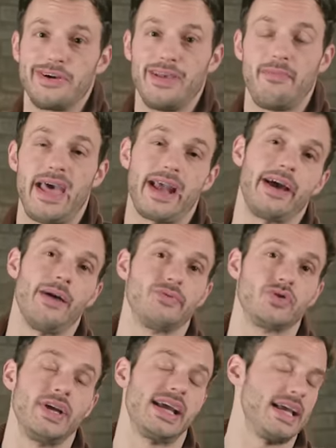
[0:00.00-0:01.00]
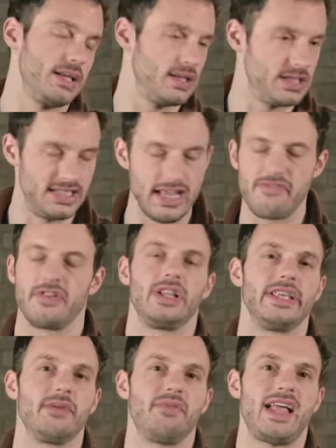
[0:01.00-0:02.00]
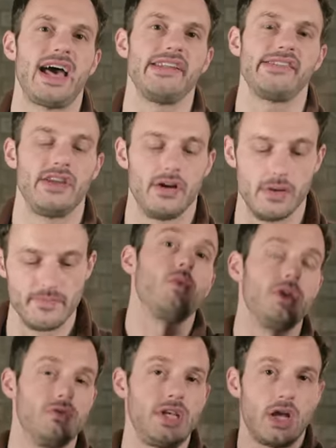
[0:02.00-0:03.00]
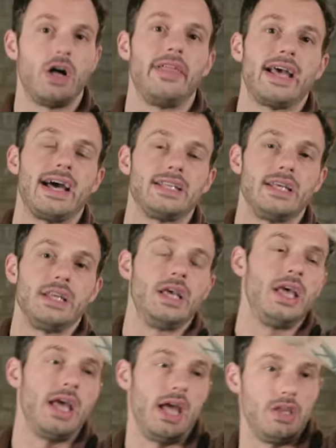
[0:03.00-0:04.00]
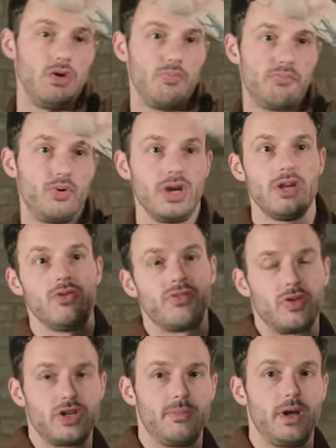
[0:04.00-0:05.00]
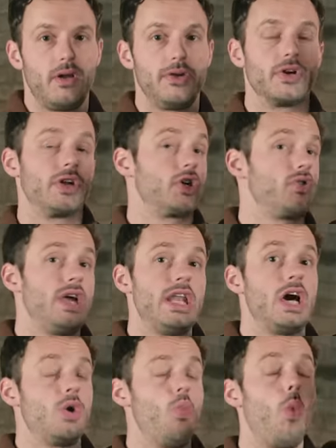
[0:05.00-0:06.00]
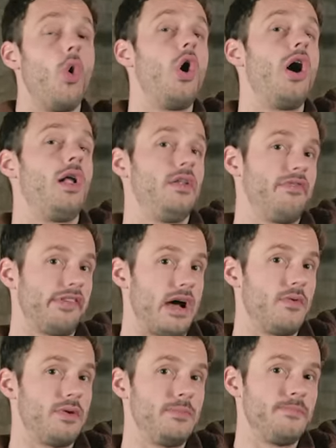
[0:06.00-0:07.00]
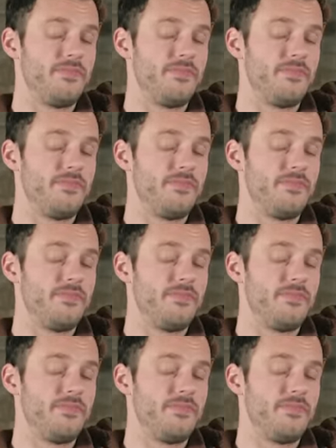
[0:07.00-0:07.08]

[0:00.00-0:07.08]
turn it back up trick definitely applies here. When you take all that content and you put it into a distortion pedal, you're gonna create a wall of sound.